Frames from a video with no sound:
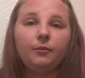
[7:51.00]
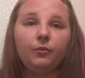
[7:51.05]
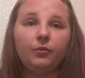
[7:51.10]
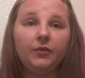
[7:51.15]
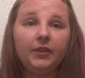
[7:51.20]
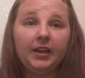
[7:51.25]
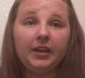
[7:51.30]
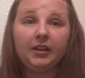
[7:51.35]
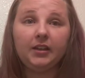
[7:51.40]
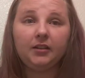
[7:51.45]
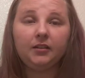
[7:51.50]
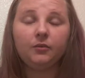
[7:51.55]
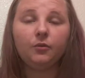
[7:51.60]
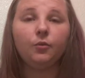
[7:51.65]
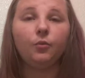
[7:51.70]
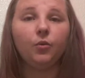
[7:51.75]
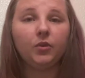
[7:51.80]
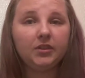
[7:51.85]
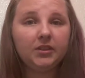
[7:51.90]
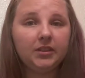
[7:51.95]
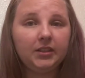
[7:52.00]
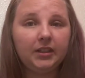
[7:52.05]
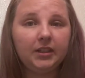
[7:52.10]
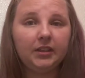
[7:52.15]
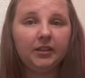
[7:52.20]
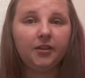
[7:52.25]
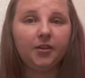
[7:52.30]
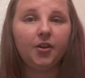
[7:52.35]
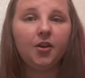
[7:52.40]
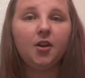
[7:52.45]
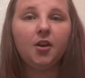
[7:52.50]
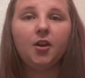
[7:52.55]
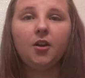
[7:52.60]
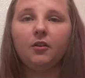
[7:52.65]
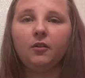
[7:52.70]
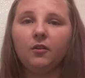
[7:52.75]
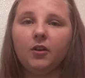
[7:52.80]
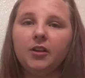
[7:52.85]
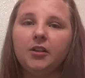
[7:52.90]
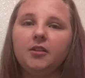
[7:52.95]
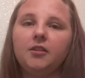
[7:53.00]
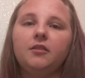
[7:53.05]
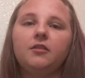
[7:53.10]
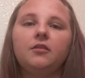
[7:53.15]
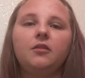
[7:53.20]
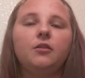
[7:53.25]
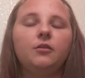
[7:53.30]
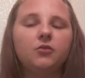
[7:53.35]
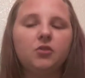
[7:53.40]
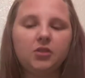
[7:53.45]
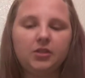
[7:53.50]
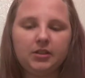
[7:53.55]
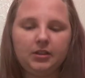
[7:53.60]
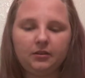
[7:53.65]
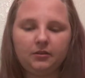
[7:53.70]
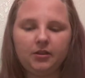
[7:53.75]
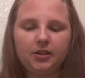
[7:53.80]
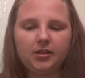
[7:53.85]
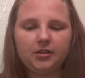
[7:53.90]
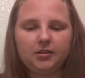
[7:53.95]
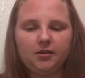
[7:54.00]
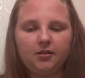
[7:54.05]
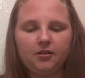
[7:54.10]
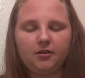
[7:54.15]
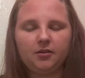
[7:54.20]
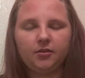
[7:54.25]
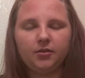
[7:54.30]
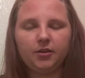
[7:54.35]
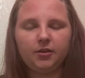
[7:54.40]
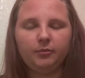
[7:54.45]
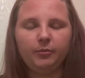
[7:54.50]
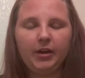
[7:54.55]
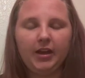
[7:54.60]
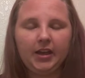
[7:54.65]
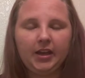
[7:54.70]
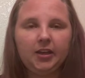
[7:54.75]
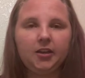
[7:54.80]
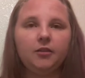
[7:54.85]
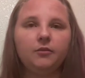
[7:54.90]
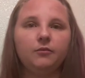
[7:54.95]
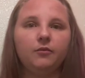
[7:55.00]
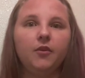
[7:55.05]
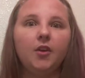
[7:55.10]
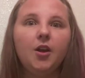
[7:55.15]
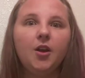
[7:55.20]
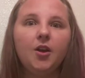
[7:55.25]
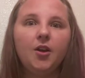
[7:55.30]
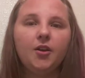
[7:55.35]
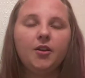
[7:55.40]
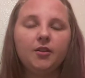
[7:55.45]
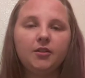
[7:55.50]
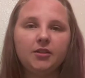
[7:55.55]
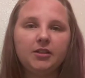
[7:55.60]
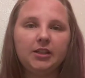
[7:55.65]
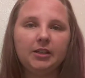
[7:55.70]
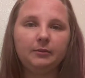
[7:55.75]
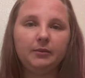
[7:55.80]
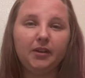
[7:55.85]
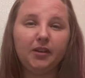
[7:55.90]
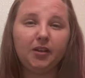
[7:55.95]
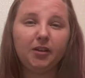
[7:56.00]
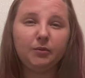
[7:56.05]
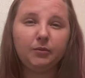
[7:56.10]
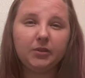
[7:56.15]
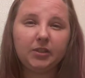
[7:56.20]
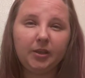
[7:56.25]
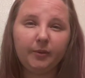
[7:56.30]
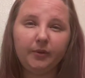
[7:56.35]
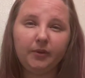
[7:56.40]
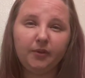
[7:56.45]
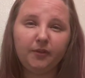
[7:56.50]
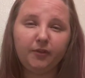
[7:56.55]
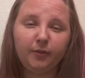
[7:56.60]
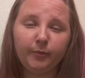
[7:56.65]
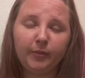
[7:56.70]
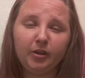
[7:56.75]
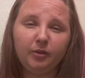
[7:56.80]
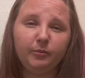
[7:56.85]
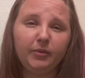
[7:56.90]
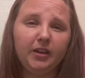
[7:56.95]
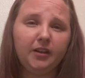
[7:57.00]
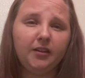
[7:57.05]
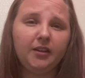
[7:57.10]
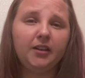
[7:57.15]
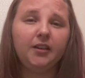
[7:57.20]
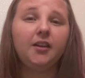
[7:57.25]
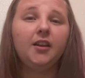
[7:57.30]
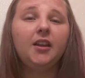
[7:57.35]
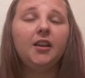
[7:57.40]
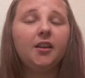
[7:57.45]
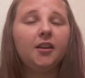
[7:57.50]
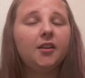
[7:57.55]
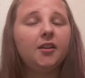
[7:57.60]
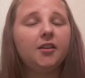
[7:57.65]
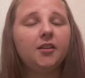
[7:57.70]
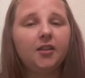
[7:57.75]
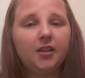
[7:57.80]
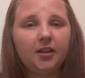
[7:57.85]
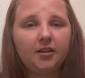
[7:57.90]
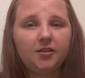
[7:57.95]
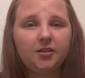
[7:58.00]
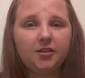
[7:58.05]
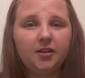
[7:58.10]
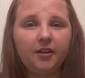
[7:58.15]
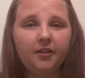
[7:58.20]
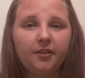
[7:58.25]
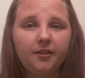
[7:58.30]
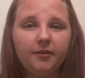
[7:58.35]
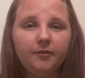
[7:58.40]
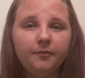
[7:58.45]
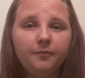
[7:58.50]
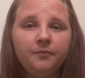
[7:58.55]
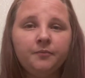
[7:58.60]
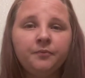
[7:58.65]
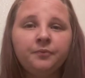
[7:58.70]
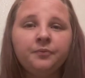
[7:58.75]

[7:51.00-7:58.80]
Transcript: they once again ran another ultrasound because the pain seemed like it was coming from her belly. They didn't catch nothing.